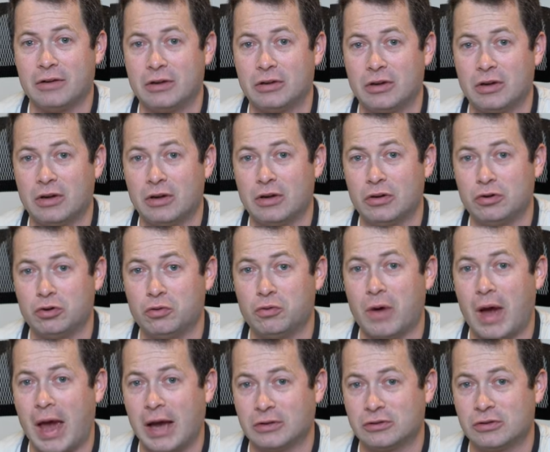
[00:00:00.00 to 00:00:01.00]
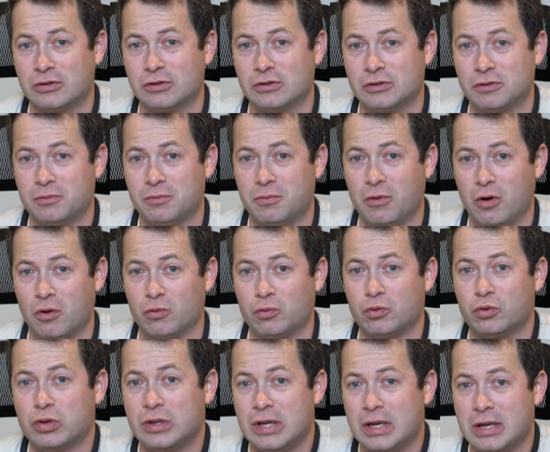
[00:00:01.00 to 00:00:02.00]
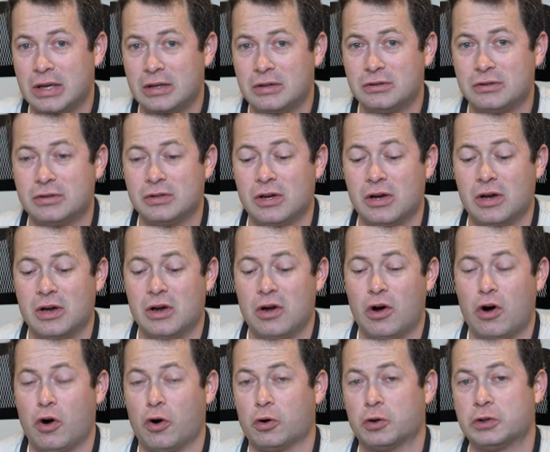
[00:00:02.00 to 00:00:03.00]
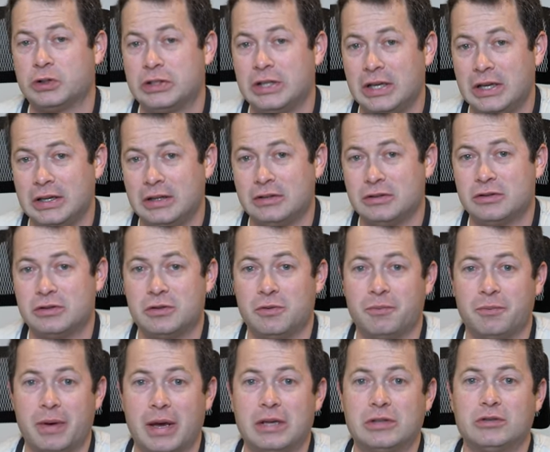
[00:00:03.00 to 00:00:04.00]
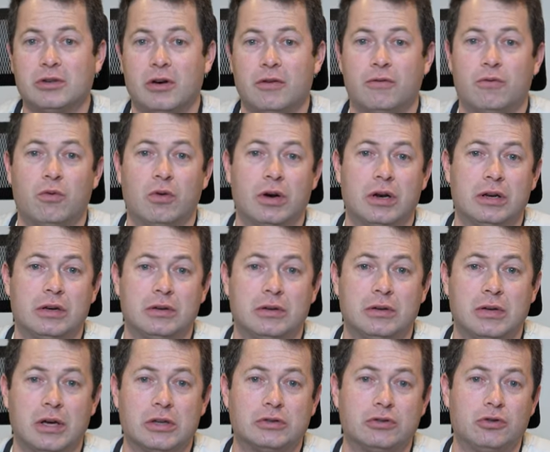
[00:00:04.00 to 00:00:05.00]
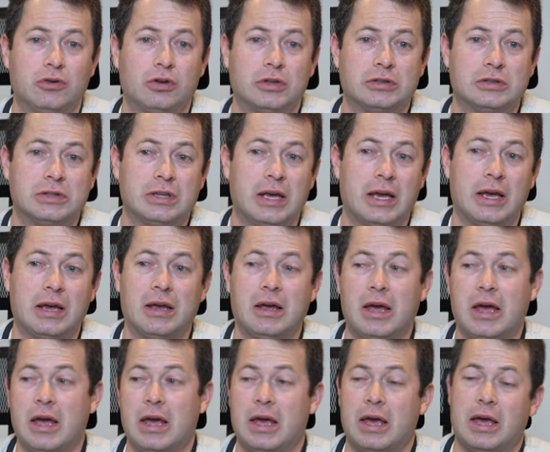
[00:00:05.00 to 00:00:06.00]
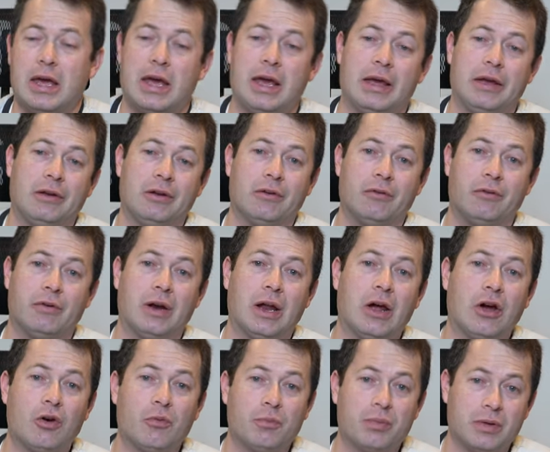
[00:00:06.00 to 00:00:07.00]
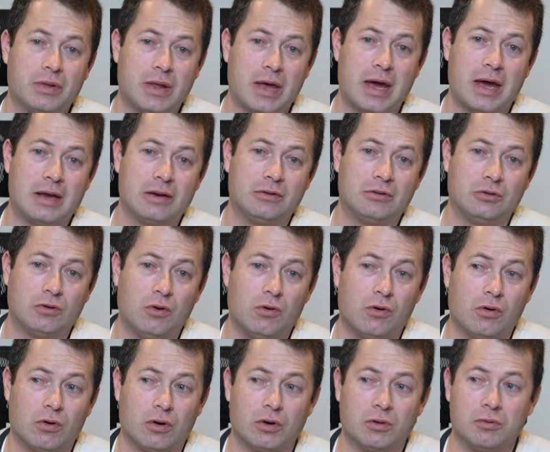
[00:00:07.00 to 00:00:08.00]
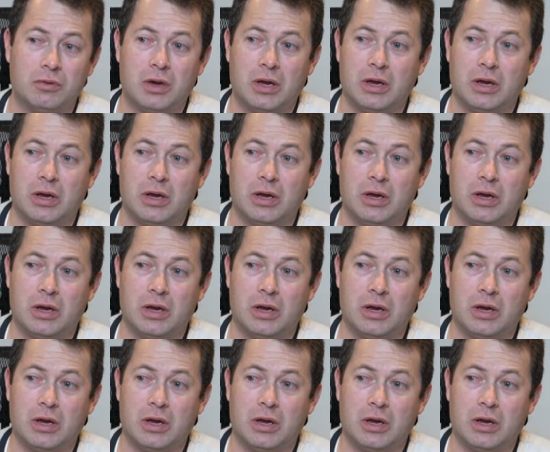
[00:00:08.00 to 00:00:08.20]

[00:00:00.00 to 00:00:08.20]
it uh, do actions or routines or scenes based off what it does so you can say hey you know when I open that door